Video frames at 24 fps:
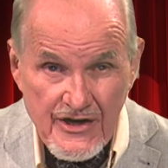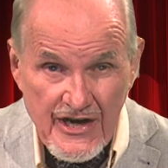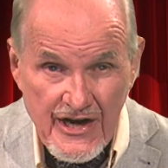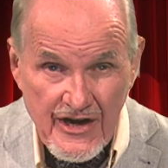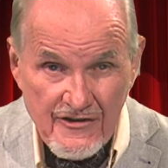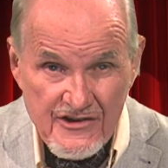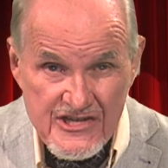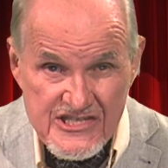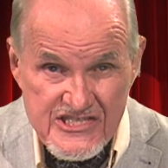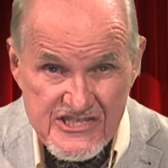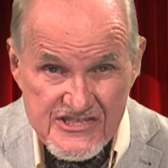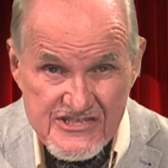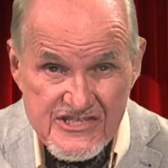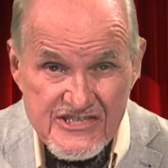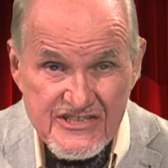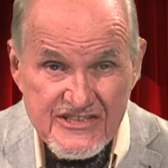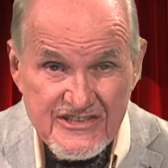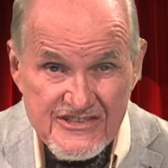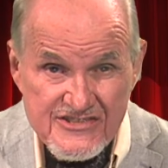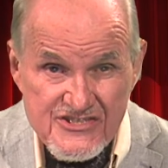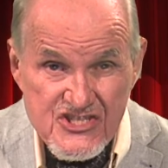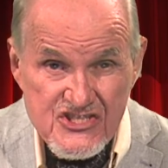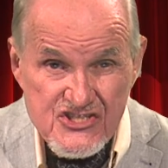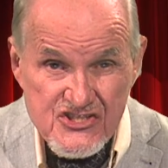Arison's
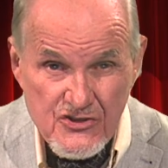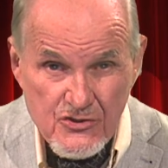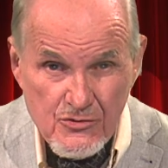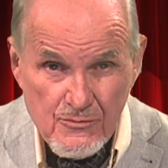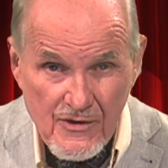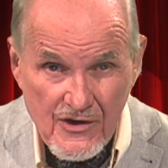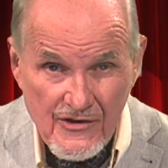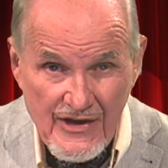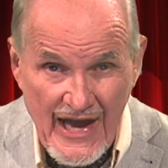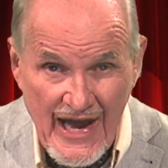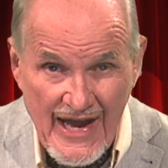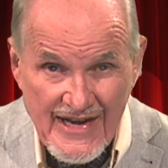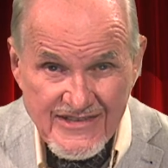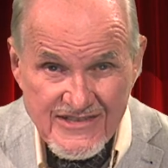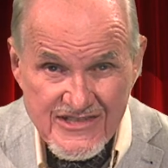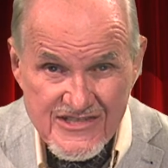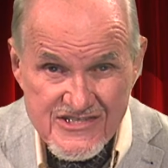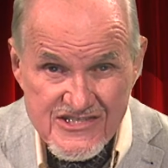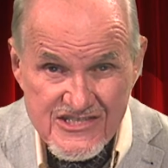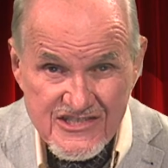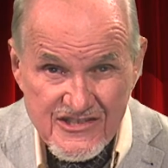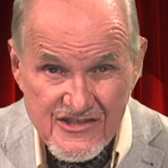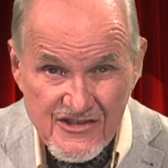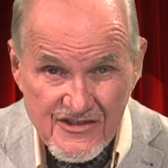considerable acting
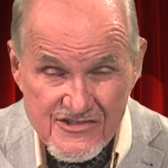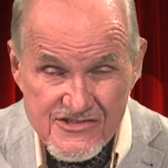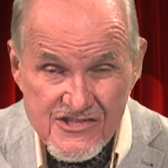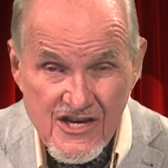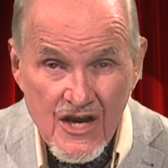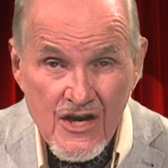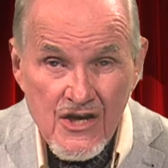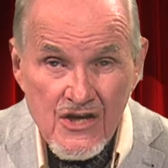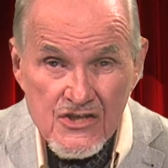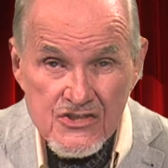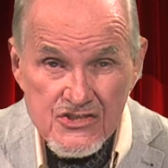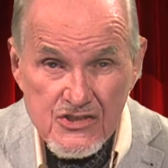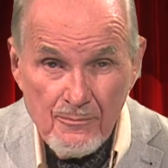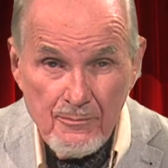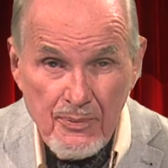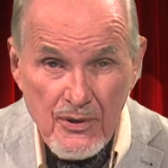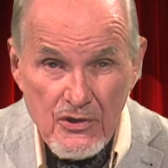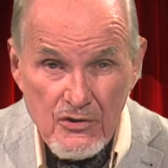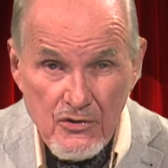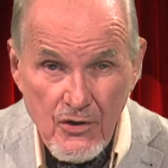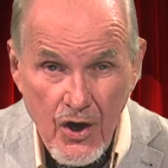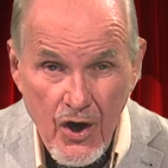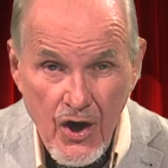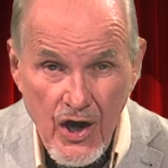skills to
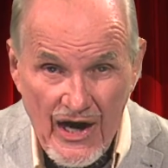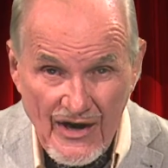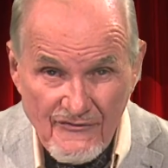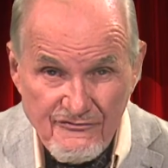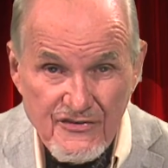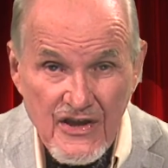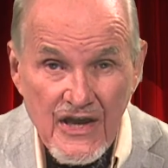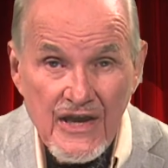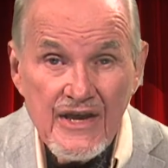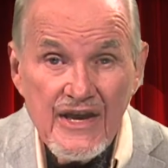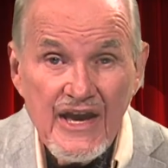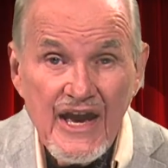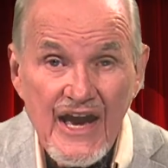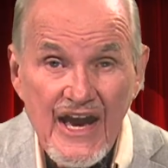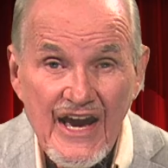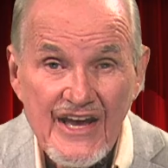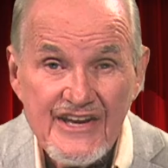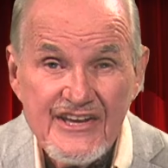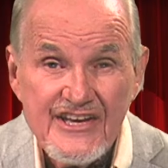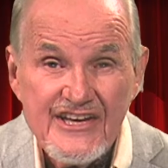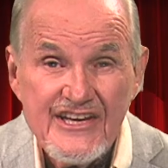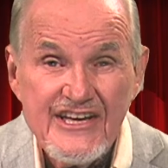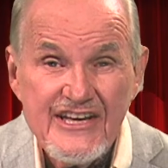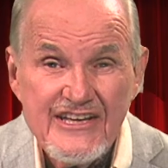pull off, and
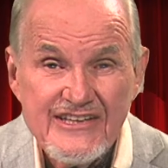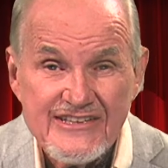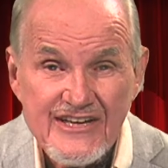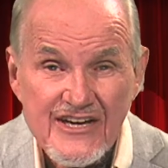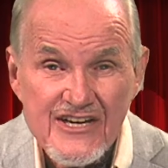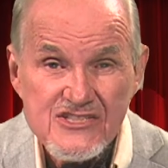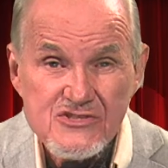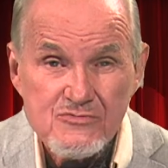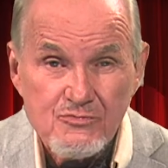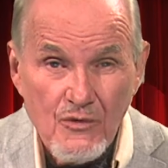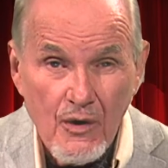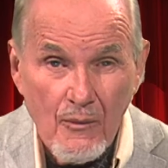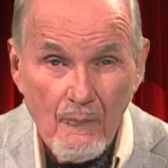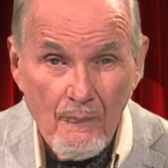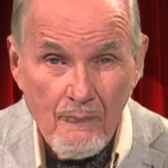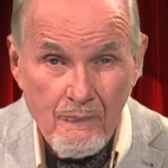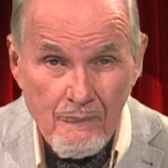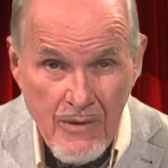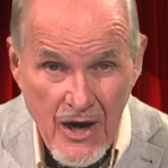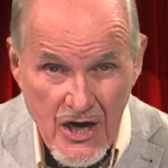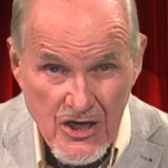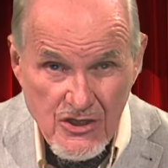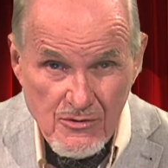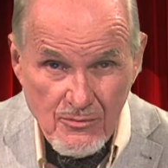he does
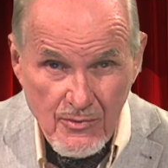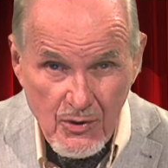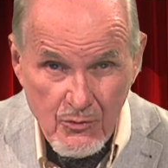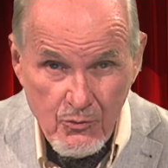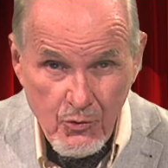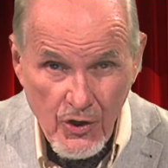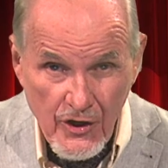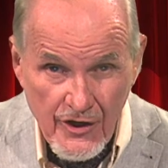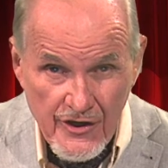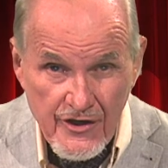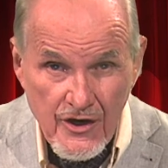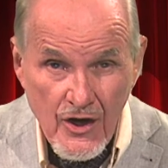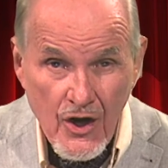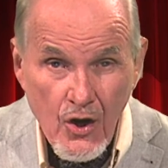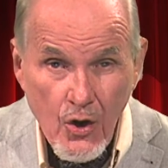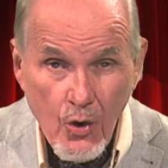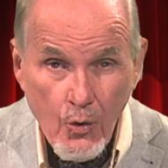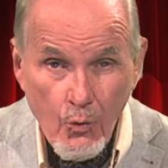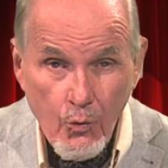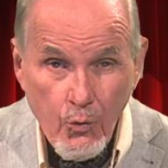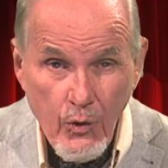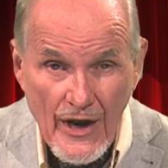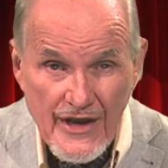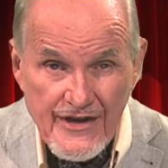remarkable work
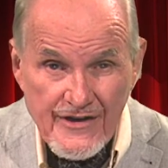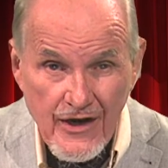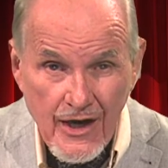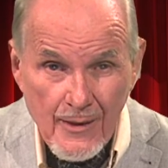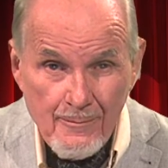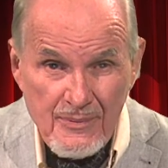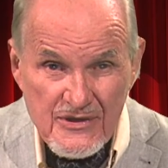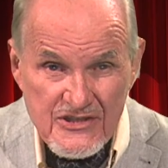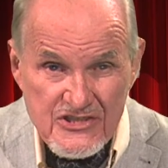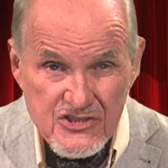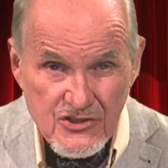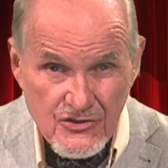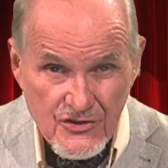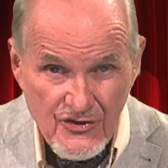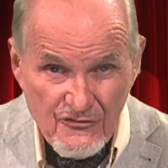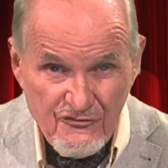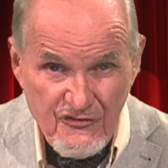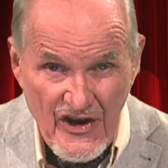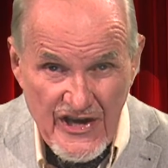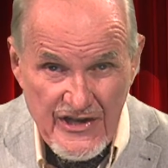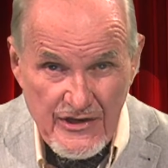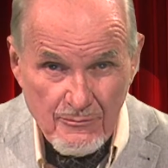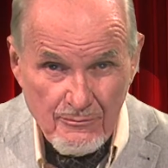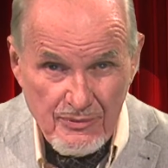right up until the
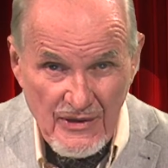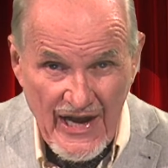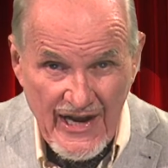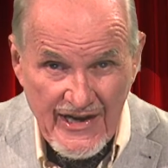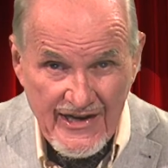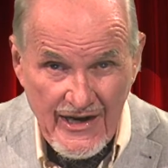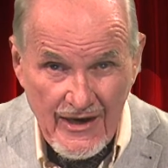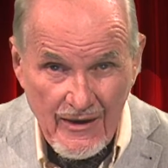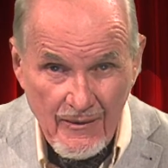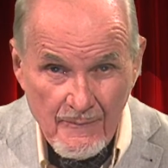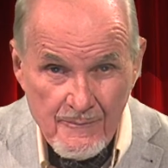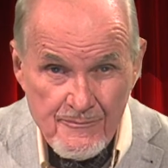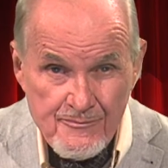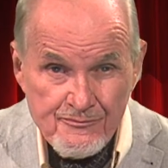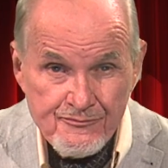final blackout.